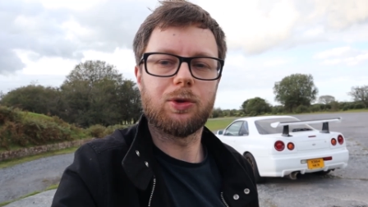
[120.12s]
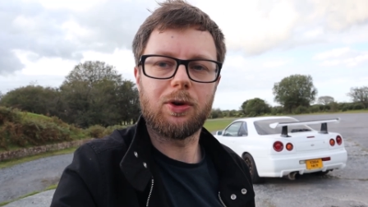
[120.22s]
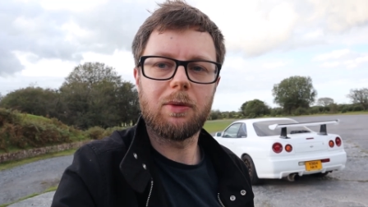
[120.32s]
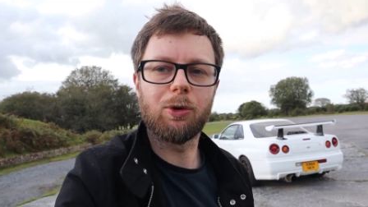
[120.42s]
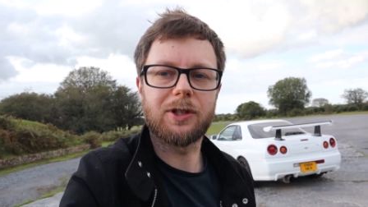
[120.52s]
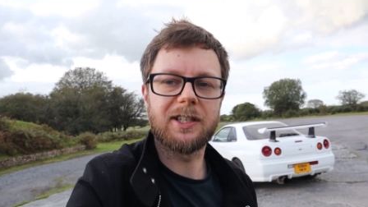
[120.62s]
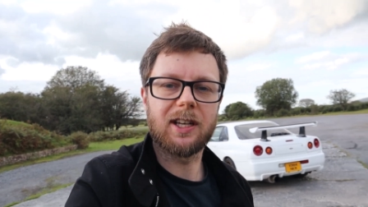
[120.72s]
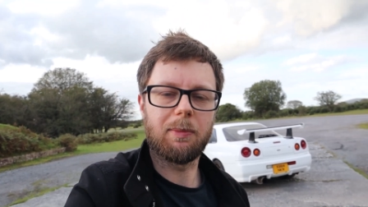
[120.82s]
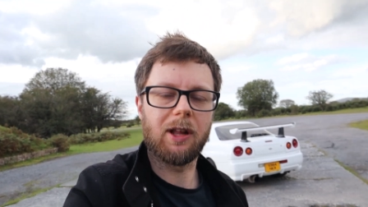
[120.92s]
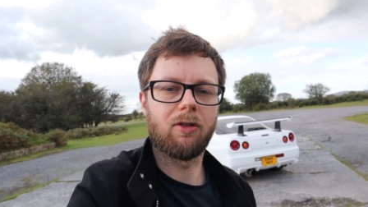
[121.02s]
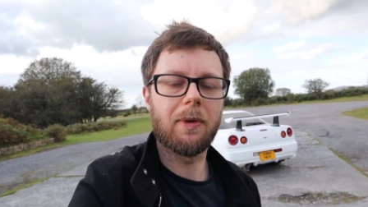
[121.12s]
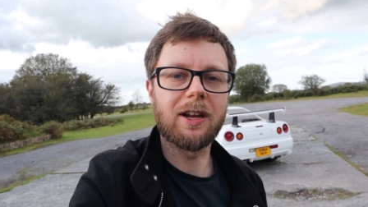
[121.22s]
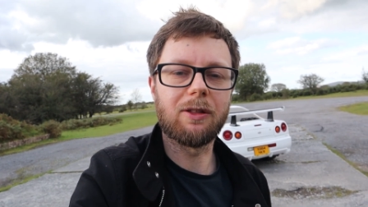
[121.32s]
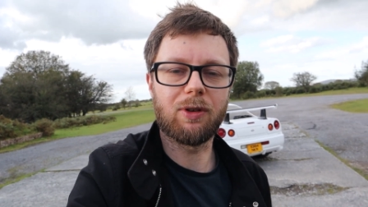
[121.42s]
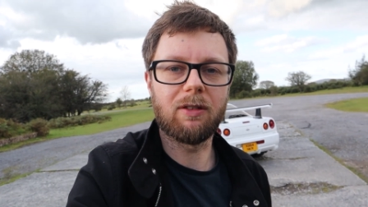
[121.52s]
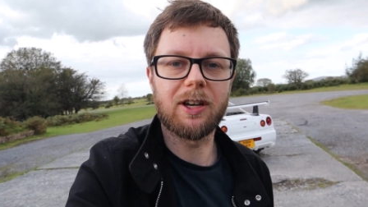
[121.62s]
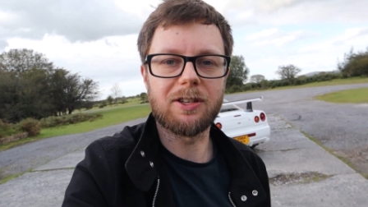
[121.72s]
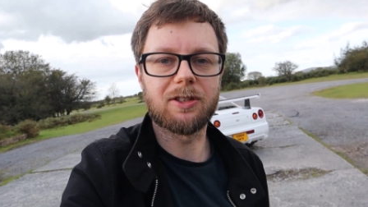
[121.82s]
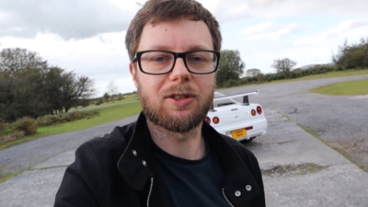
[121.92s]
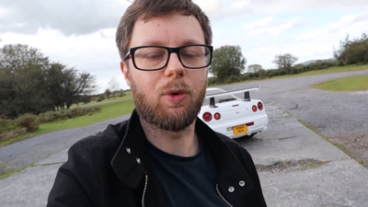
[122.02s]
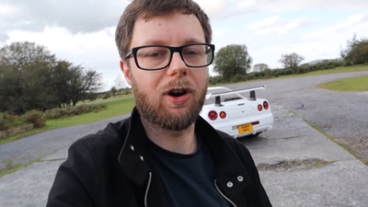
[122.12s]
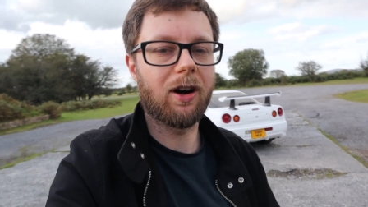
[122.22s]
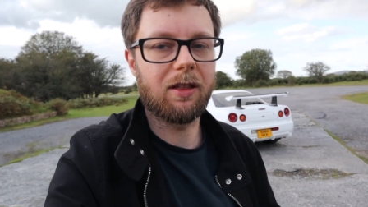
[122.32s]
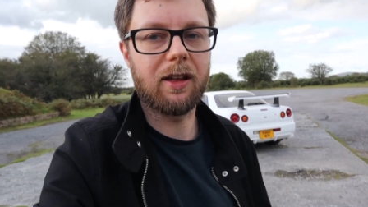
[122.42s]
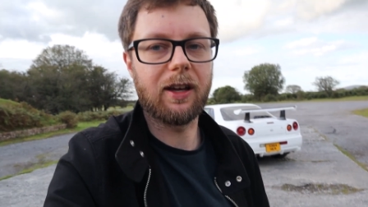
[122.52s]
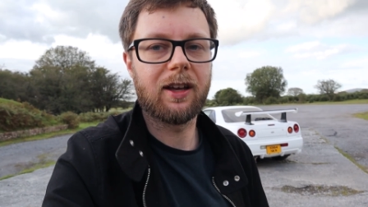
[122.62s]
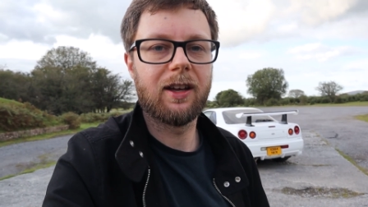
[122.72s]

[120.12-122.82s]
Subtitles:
we'll talk in more detail about the remaining 3 reasons to why I think